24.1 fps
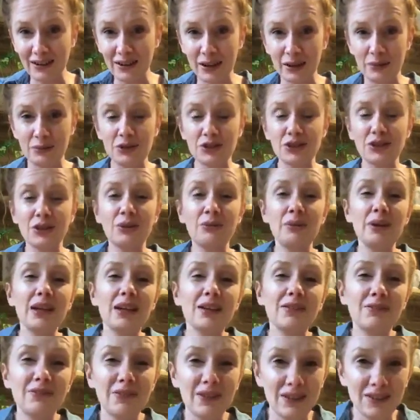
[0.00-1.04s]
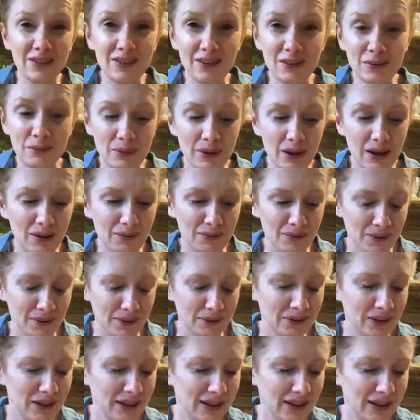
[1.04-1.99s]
I'm sure we can fix this problem.